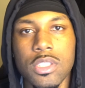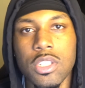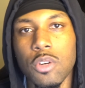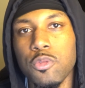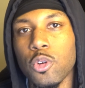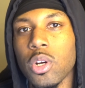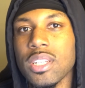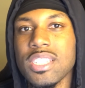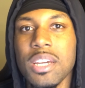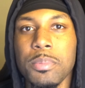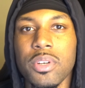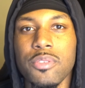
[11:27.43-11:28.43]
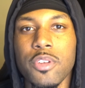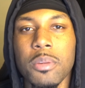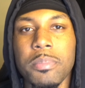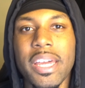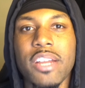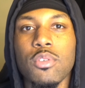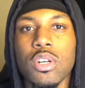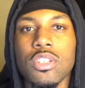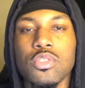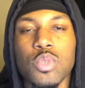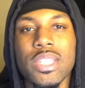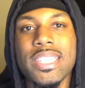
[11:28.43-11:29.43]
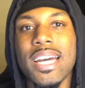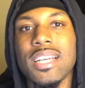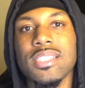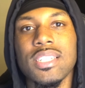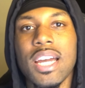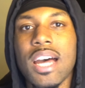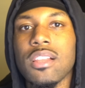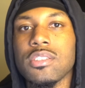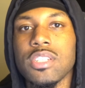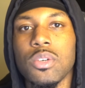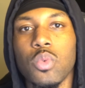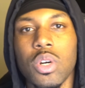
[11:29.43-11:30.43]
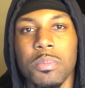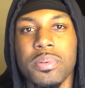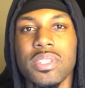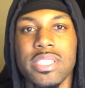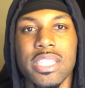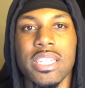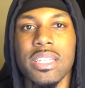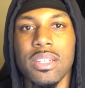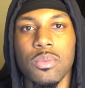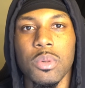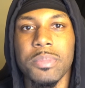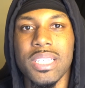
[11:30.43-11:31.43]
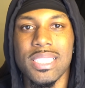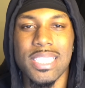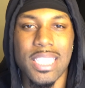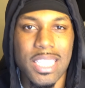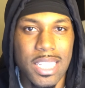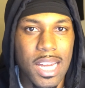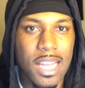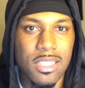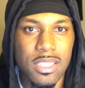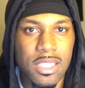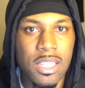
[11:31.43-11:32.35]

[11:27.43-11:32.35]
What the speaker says: So for example, if your bankroll is $1,000, then 1% would be $10